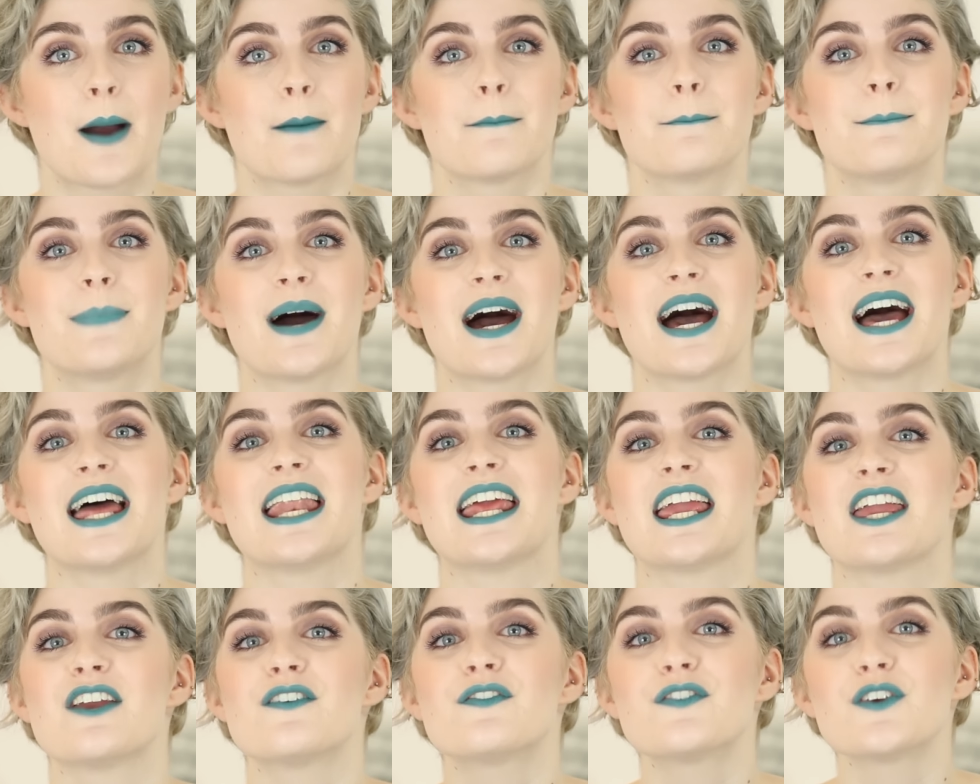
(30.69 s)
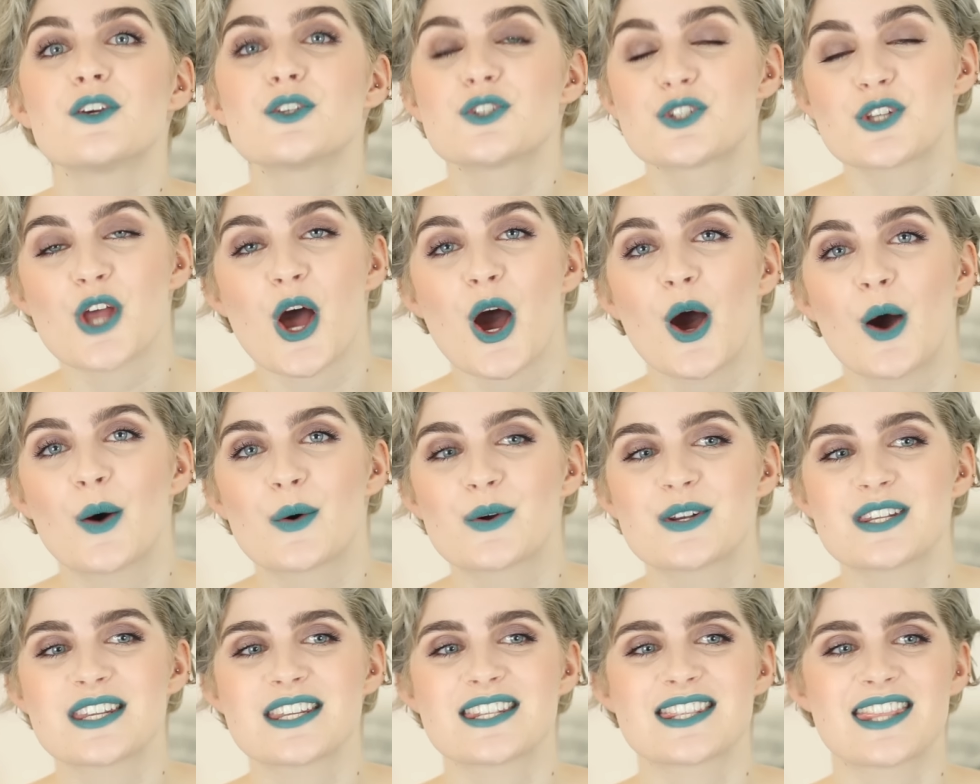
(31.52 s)
But if you
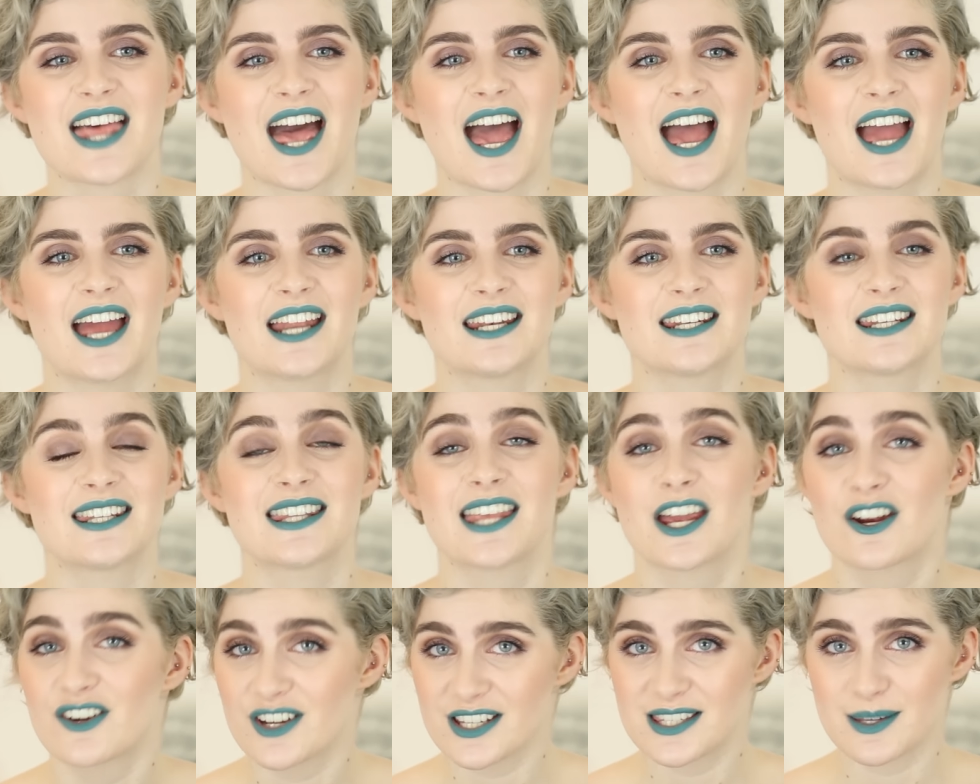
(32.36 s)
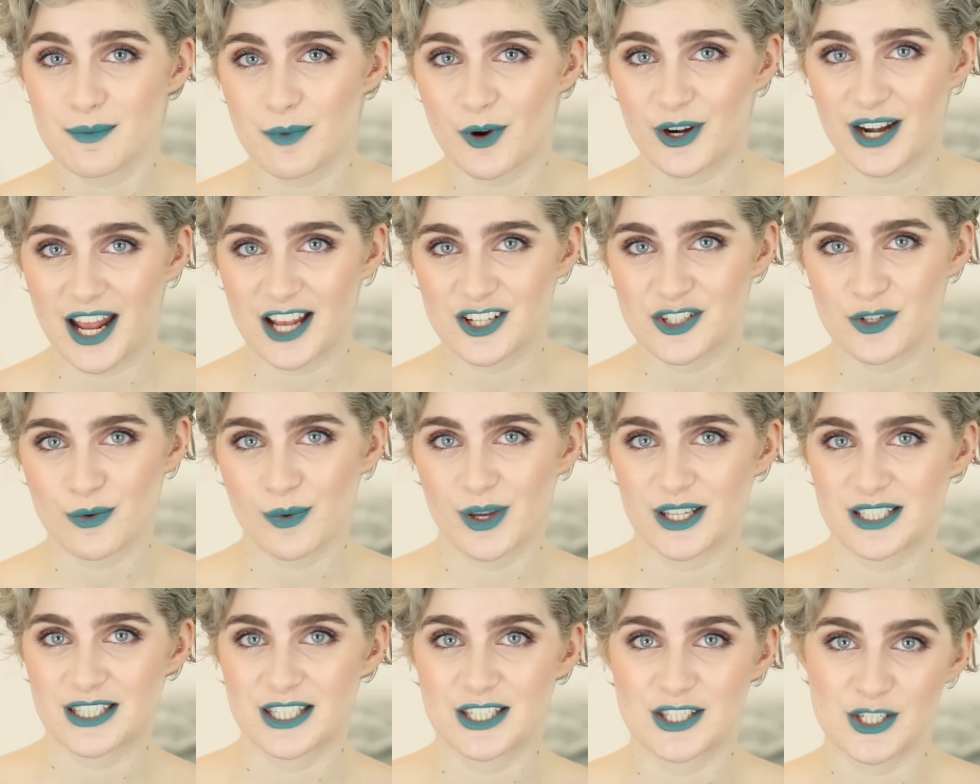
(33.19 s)
don't, then there is a more natural
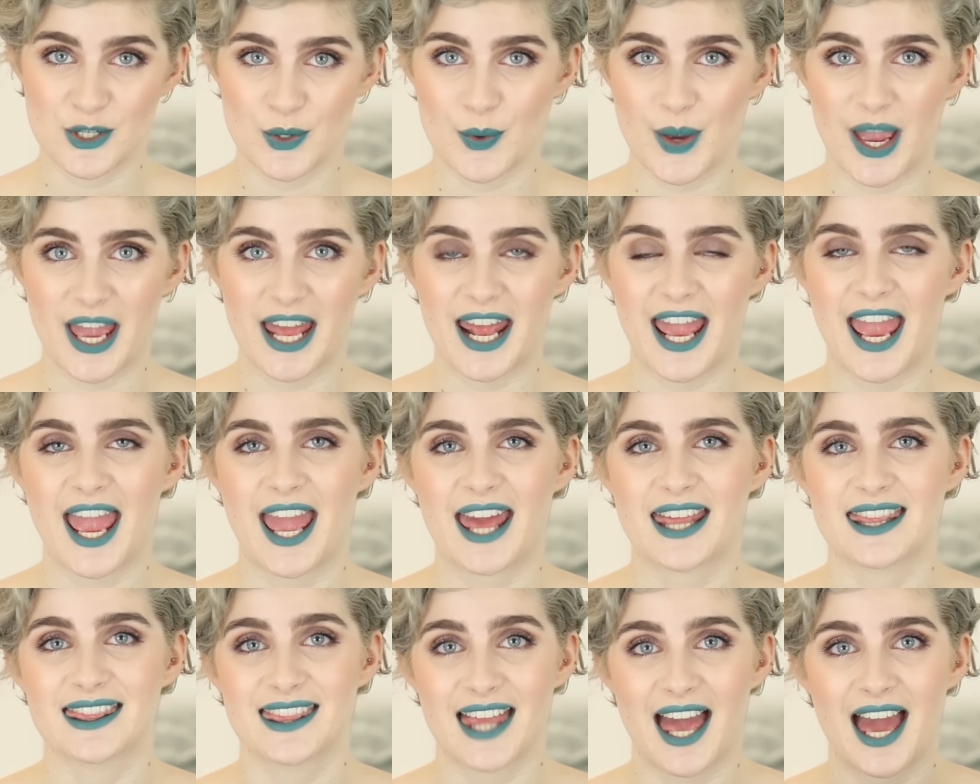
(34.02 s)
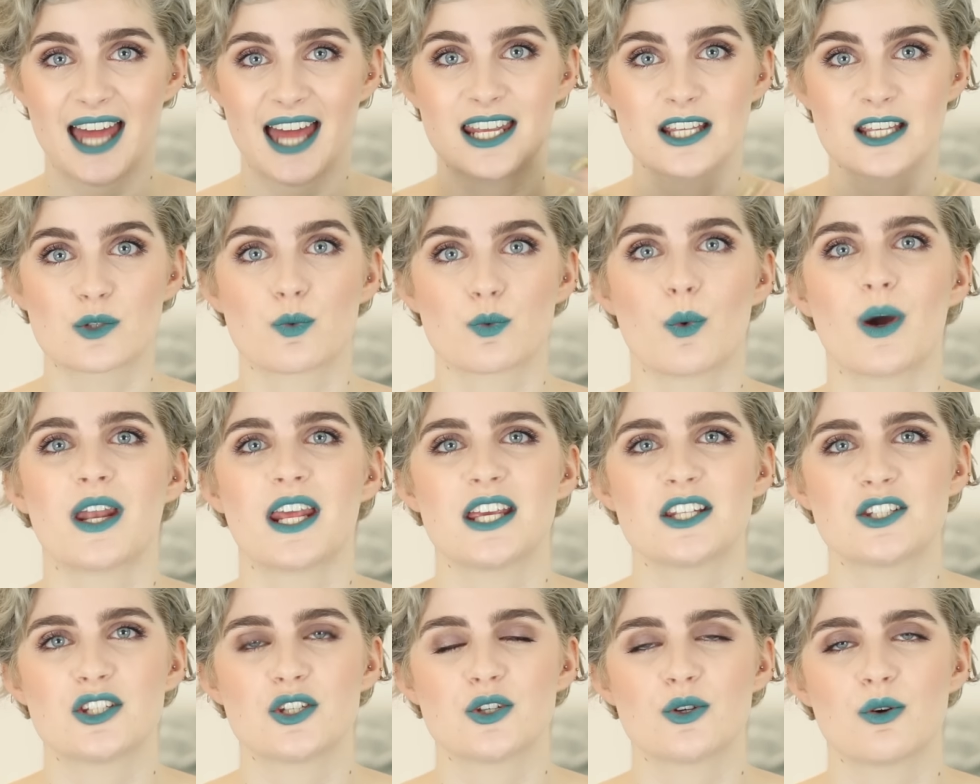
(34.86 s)
way to do it, and that is what
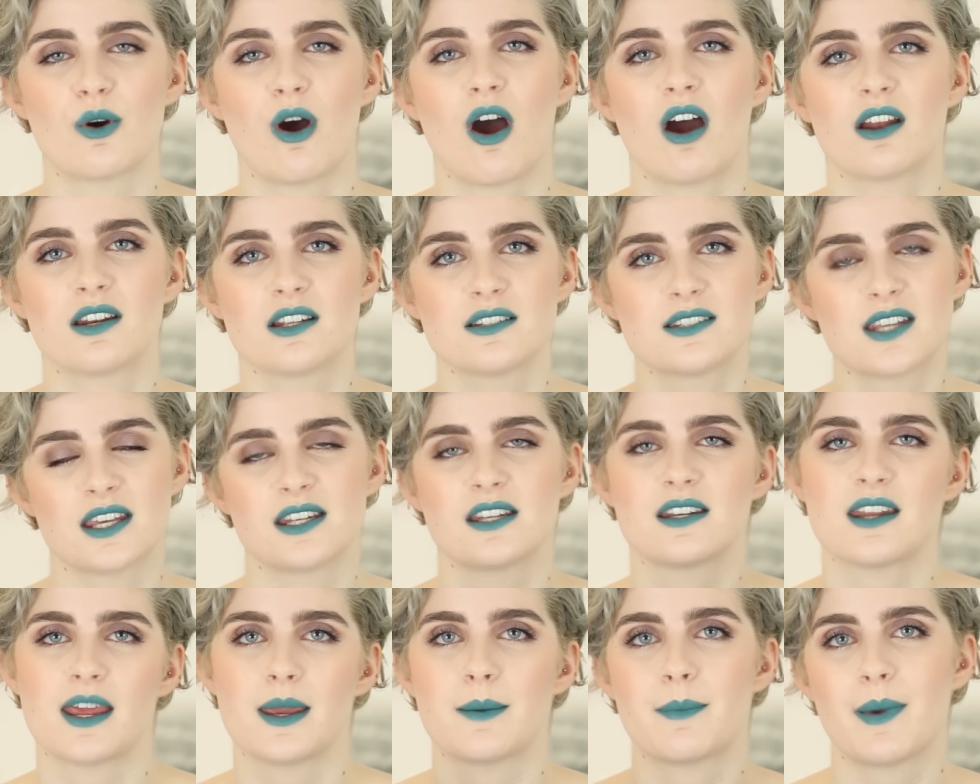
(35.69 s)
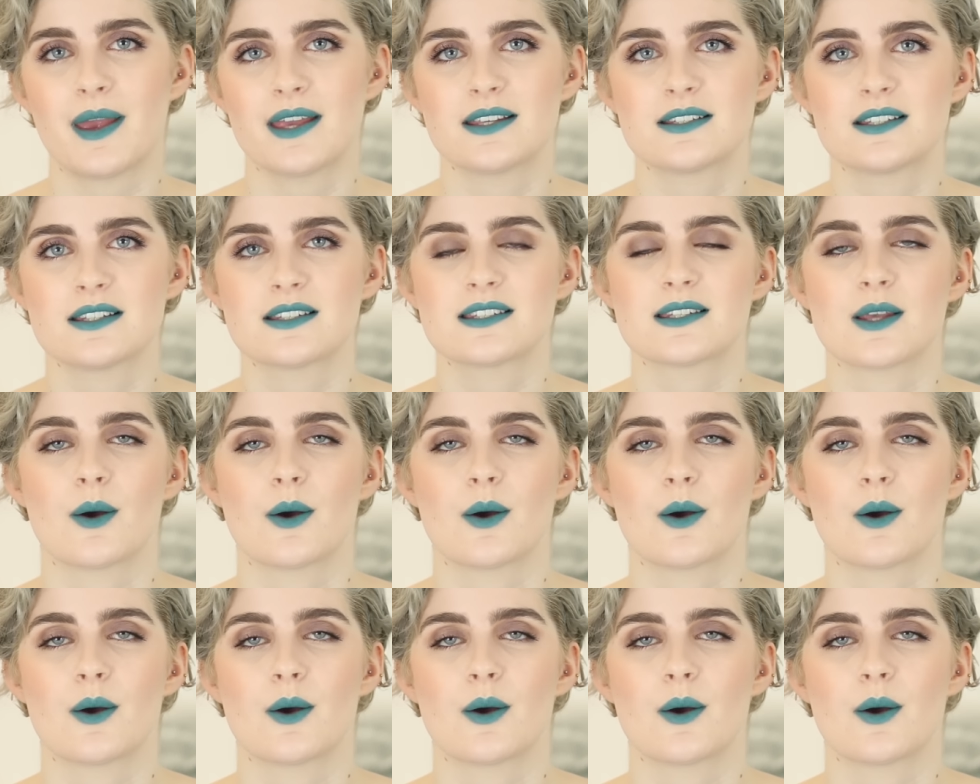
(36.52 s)
I do on a day-to-day basis.